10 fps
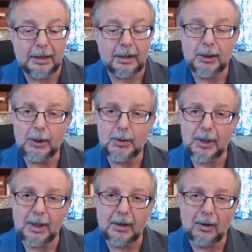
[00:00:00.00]
They're
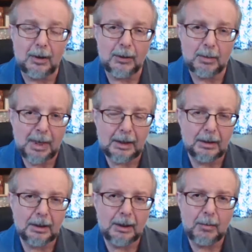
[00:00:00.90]
using all the
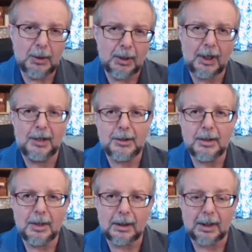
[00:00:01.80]
modern
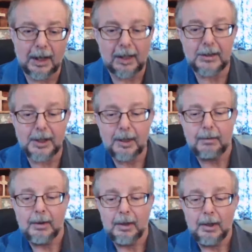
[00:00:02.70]
communication technology
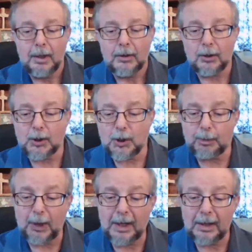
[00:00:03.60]
to
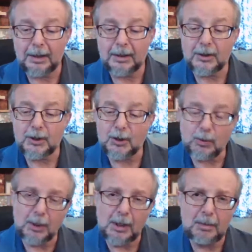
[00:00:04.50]
spread an
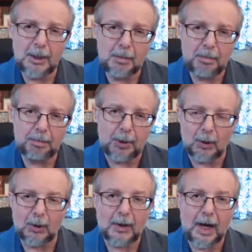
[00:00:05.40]
extremely
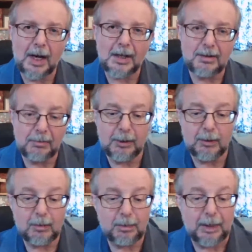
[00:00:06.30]
polarized
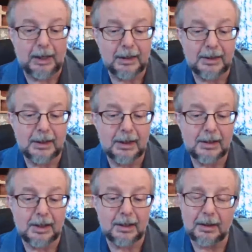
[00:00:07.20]
view of
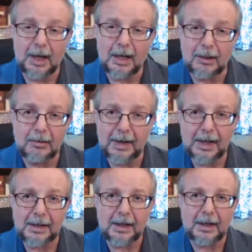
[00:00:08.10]
politics and a lot of
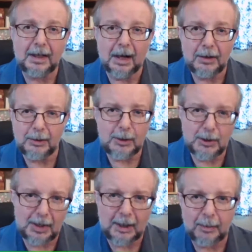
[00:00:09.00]
anti-other
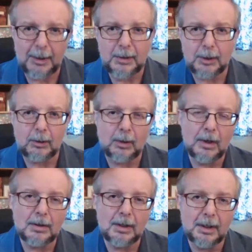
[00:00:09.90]
sentiments
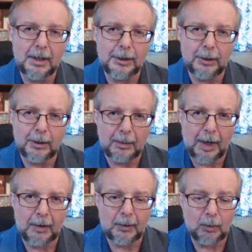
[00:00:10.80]
across the nation and
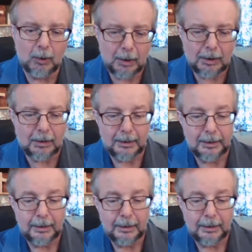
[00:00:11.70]
around the world.